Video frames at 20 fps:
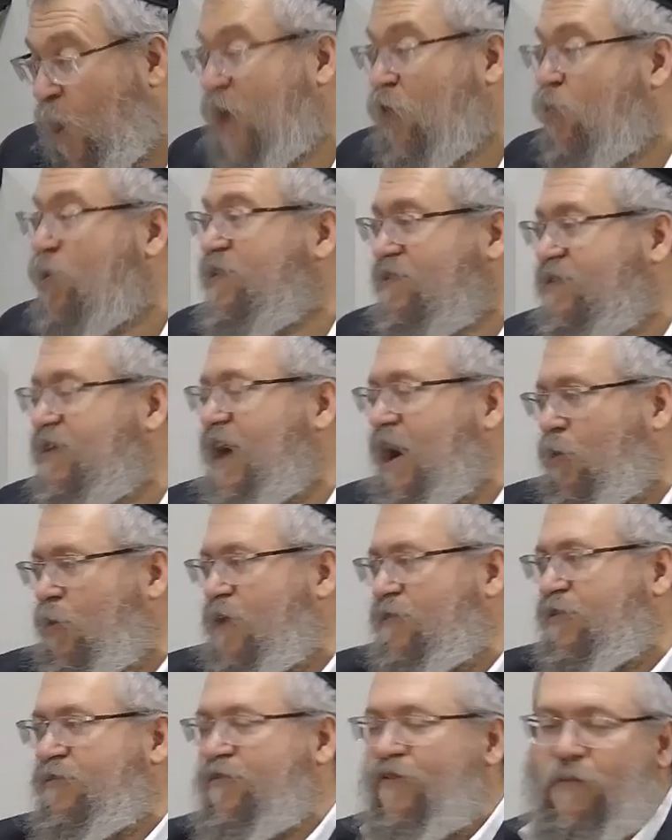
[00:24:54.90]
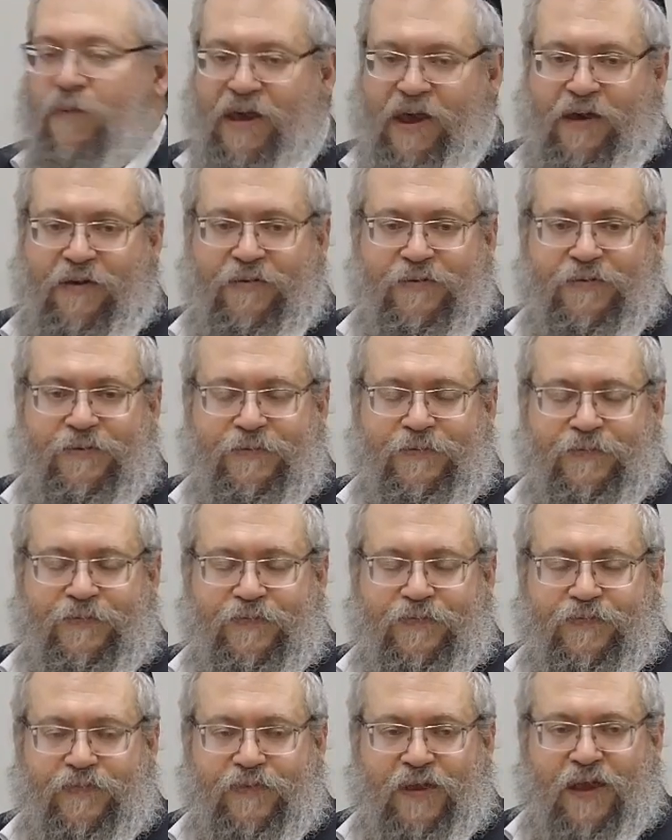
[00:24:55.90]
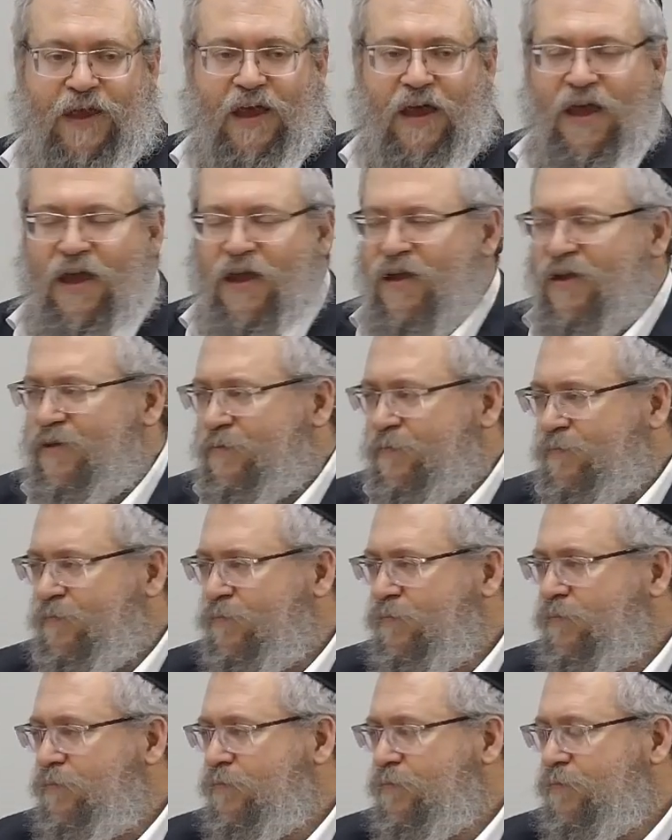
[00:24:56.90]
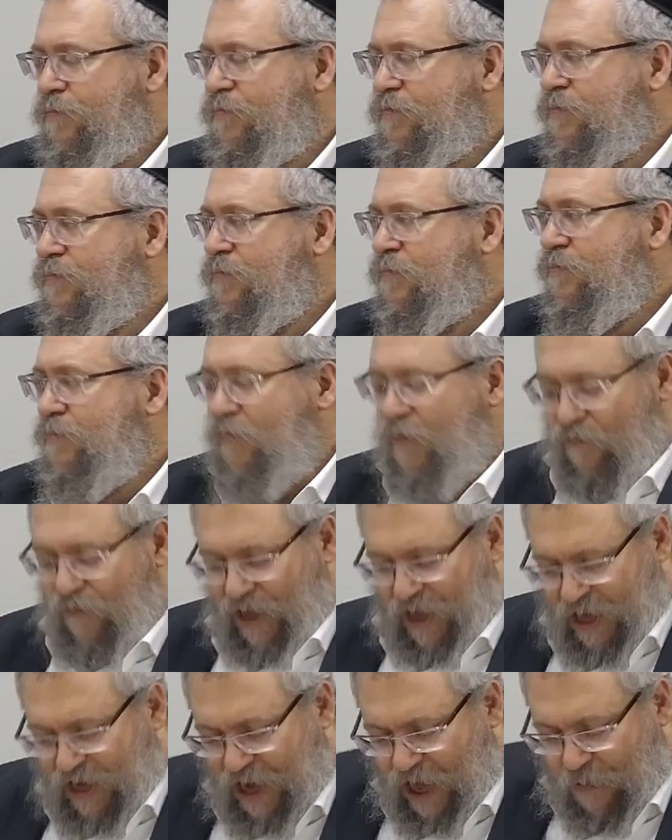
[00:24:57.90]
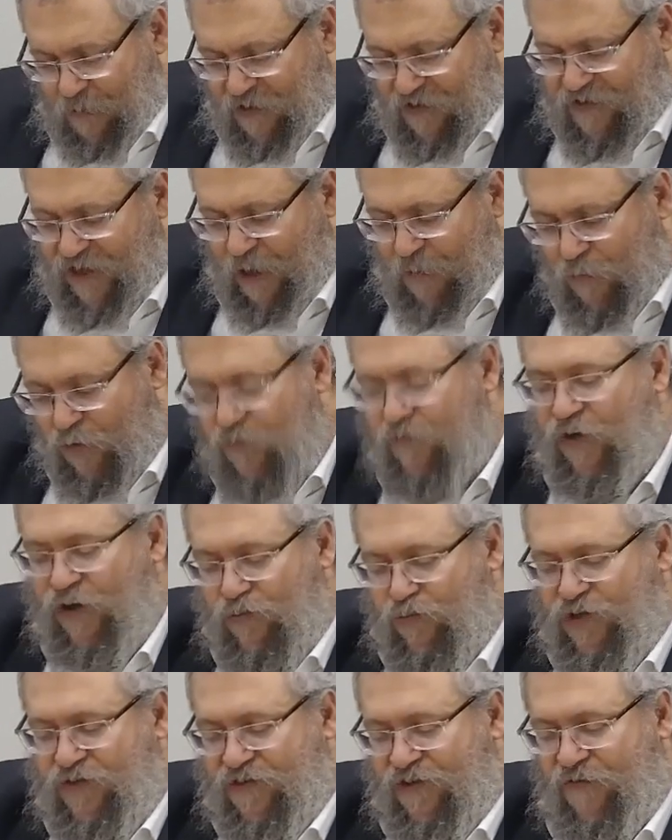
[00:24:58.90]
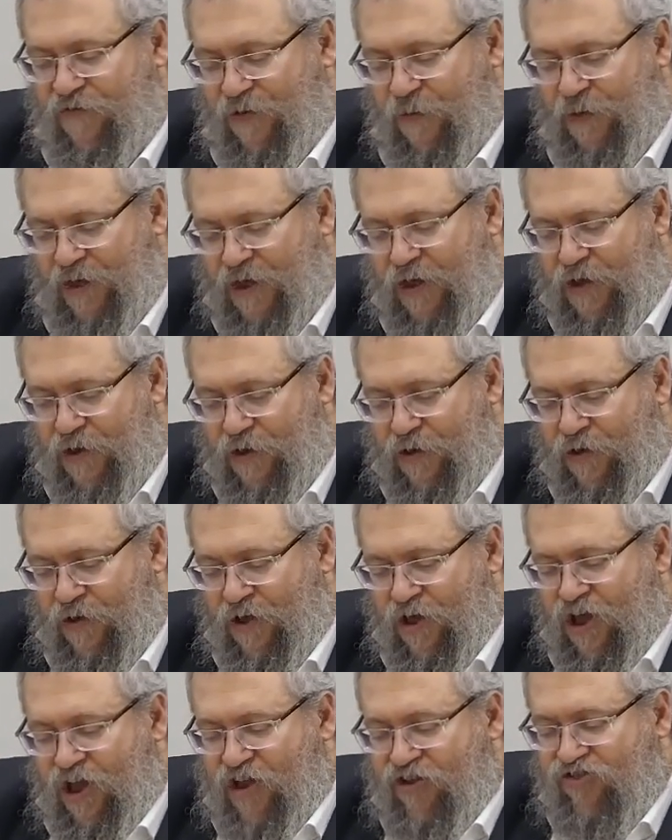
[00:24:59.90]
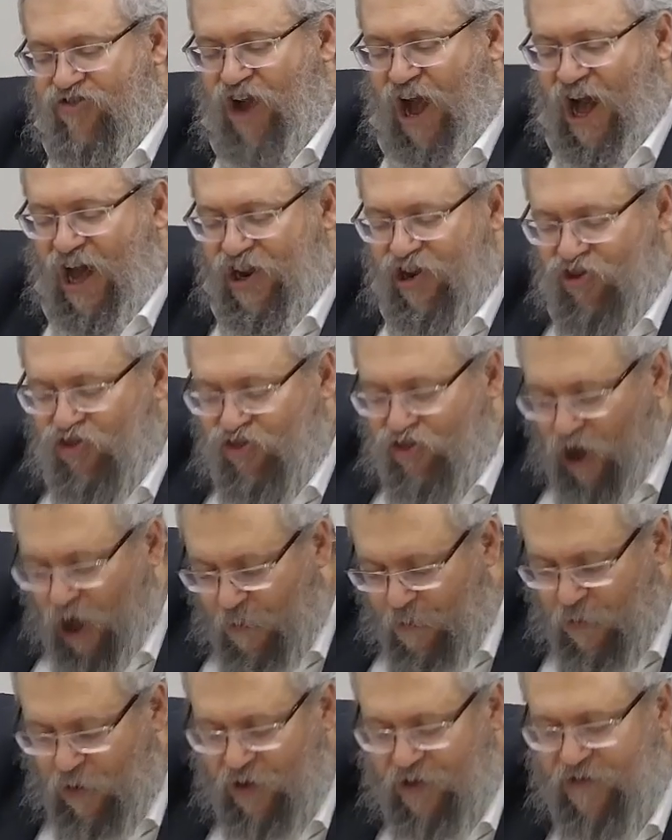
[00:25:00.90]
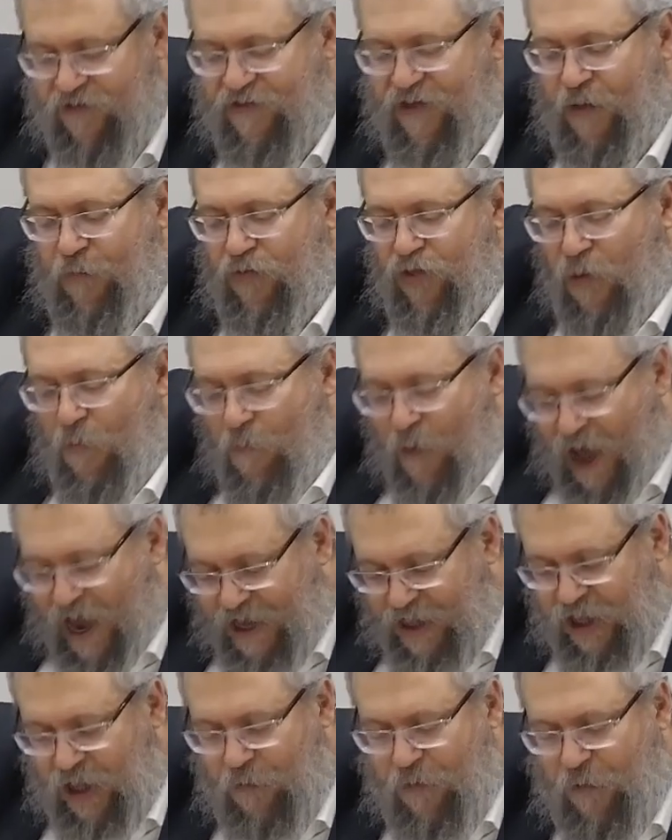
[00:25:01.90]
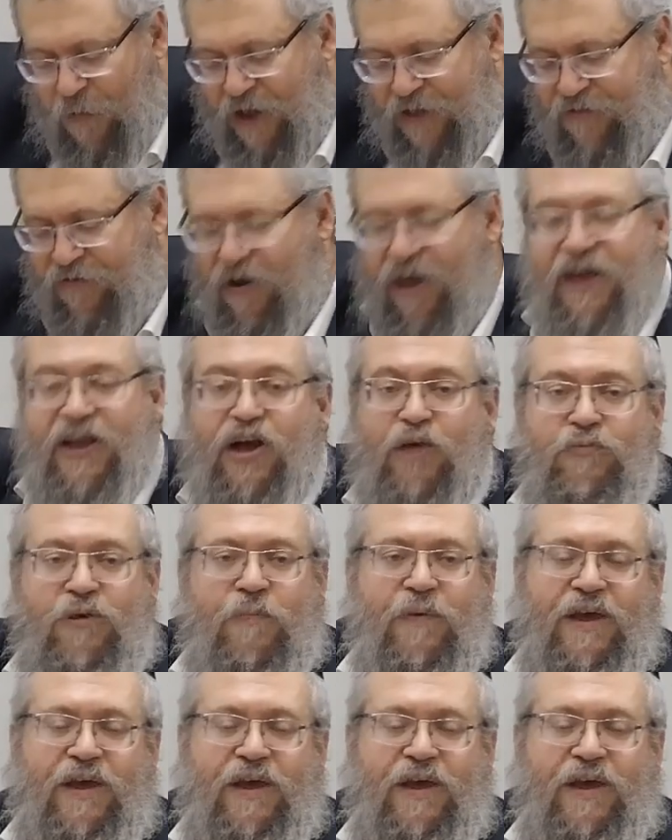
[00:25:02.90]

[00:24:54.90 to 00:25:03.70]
the souls are higher than the Torah. But how does that make sense? Don't we find other places that it seems to